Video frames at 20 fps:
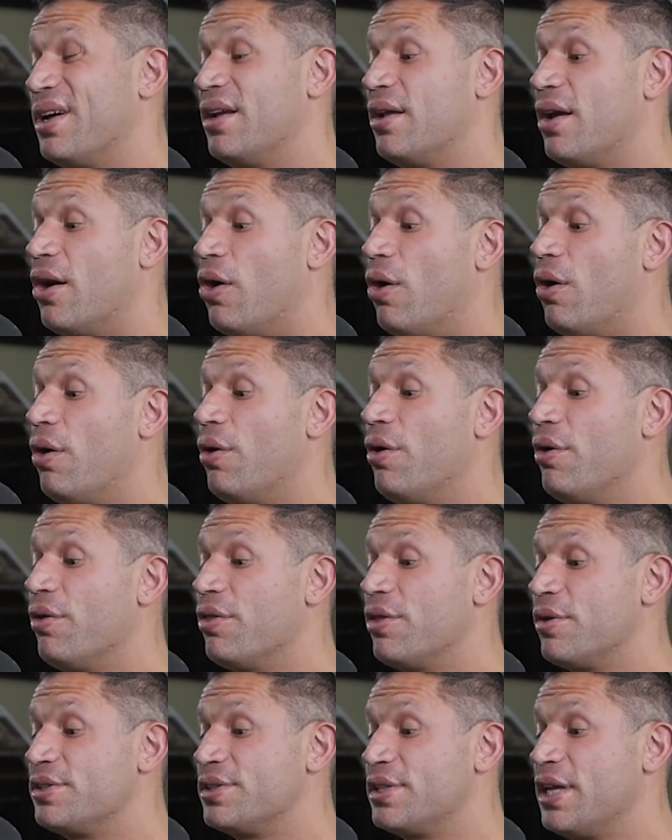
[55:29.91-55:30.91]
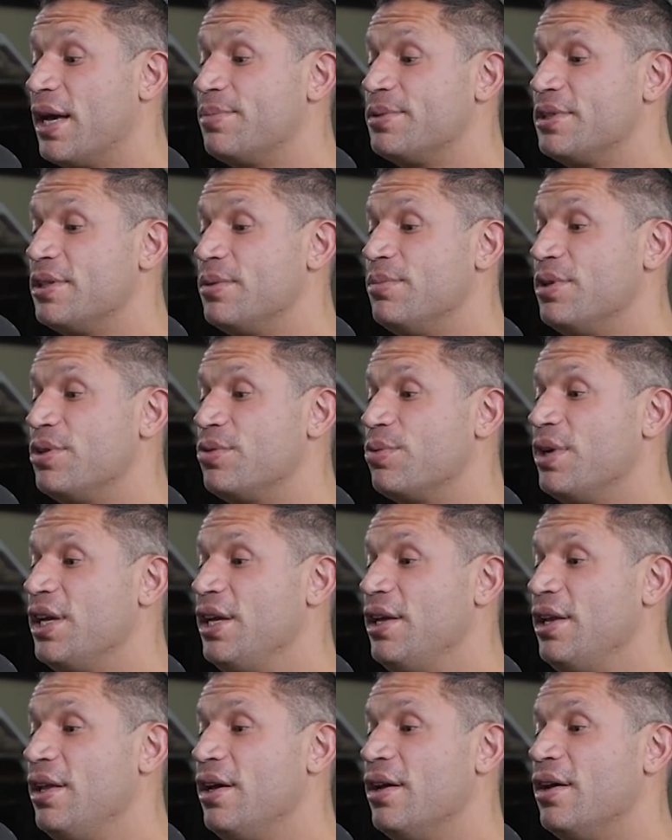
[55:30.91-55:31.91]
But all the steps in
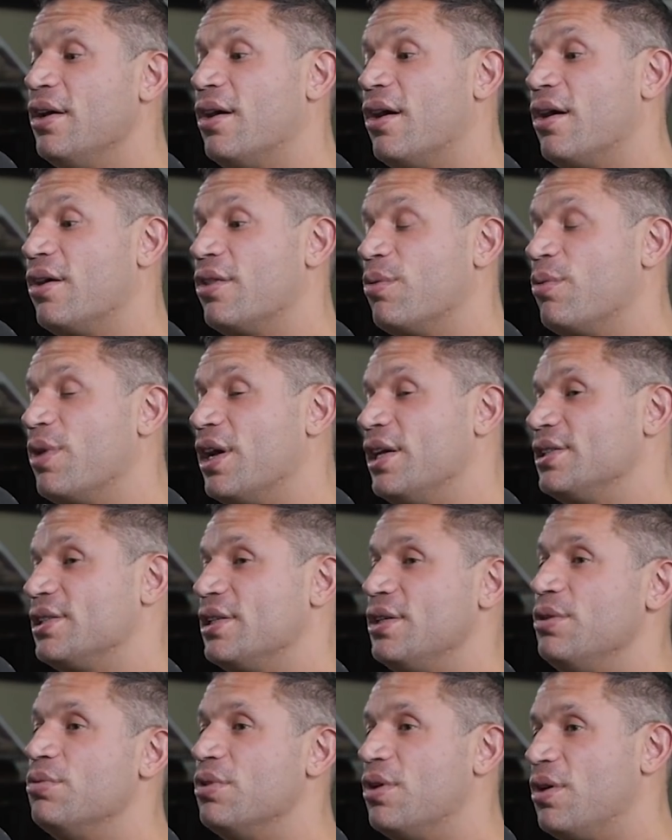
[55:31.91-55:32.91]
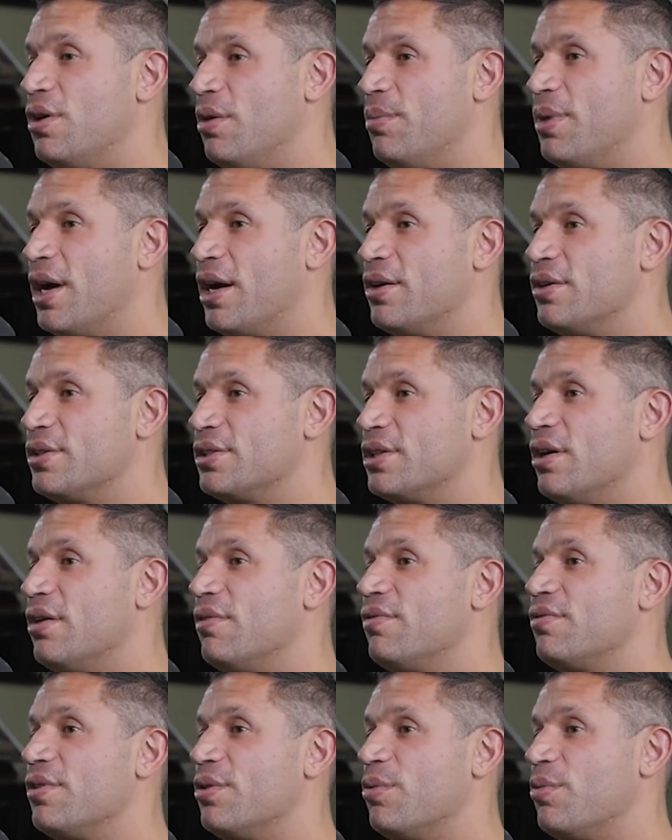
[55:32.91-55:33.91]
between are the ways that you learn about
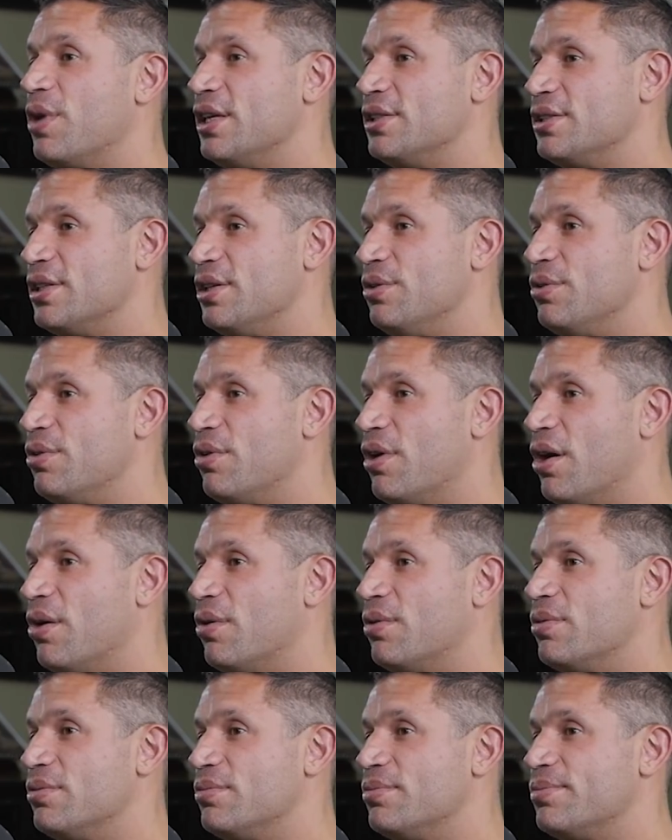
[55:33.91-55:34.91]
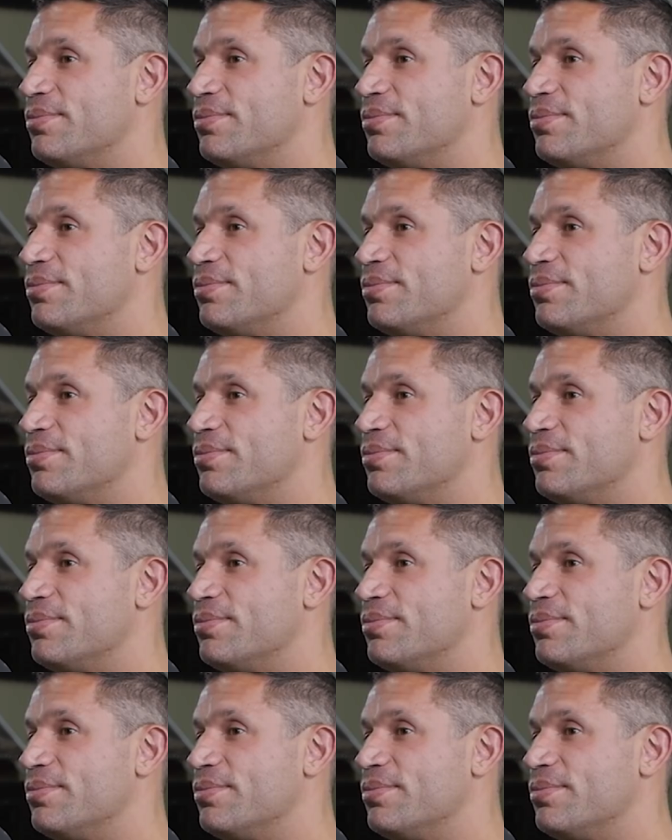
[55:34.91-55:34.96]
yourself and the ways that you grow.